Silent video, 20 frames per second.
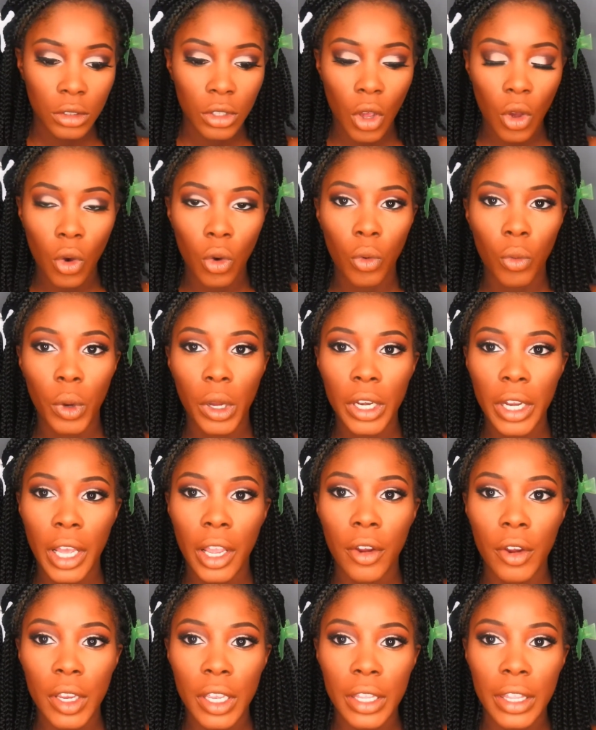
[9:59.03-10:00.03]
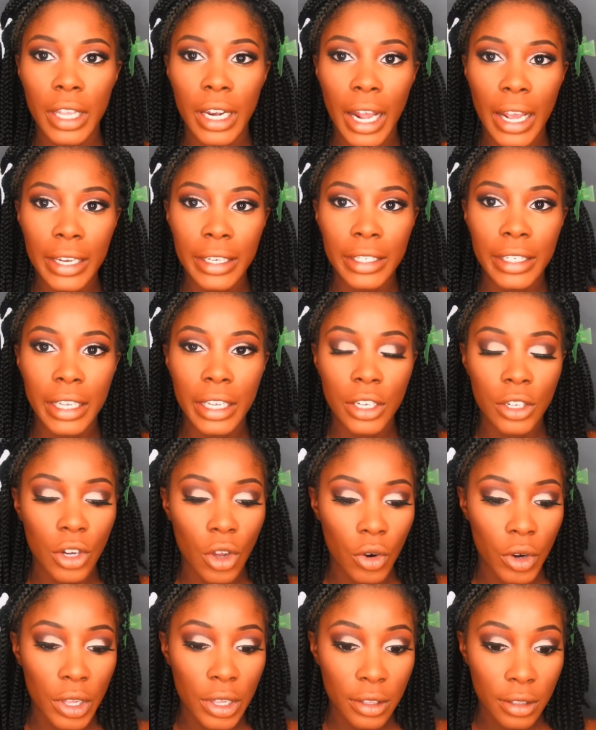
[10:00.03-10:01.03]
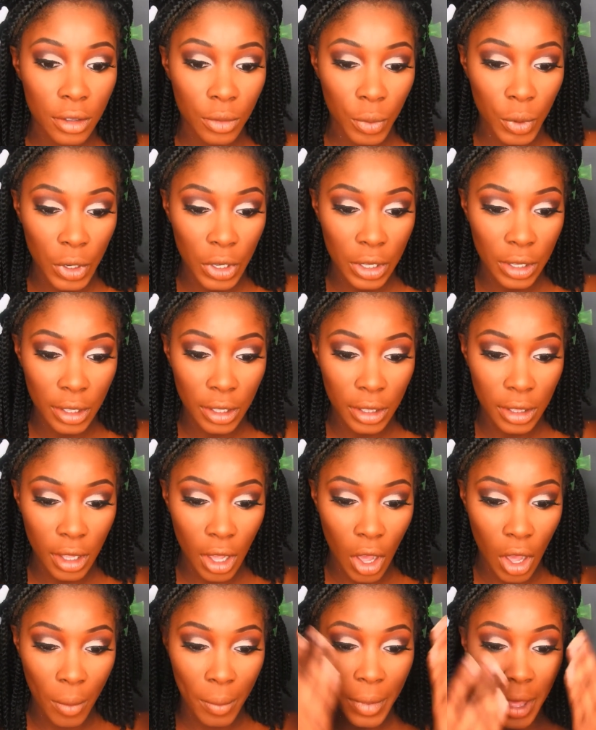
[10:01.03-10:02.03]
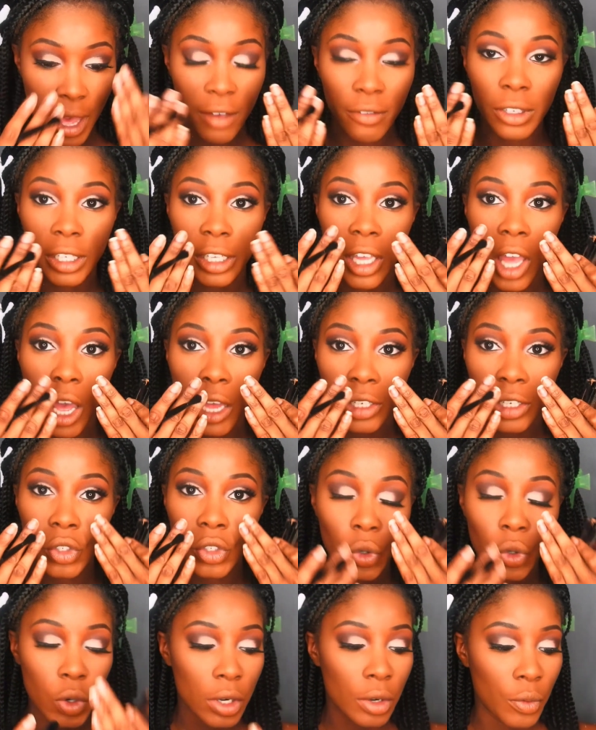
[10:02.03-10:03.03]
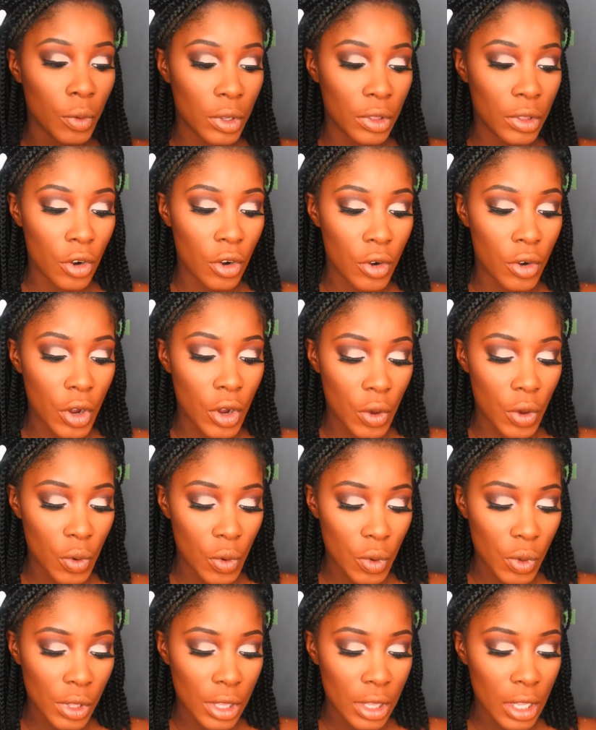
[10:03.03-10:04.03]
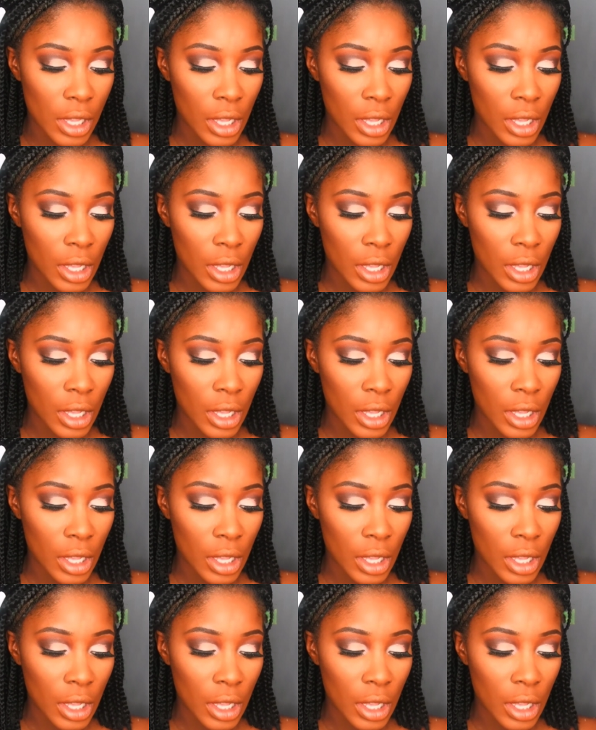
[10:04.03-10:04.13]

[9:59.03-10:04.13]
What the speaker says: So One area that I did notice was heavily contoured her nose.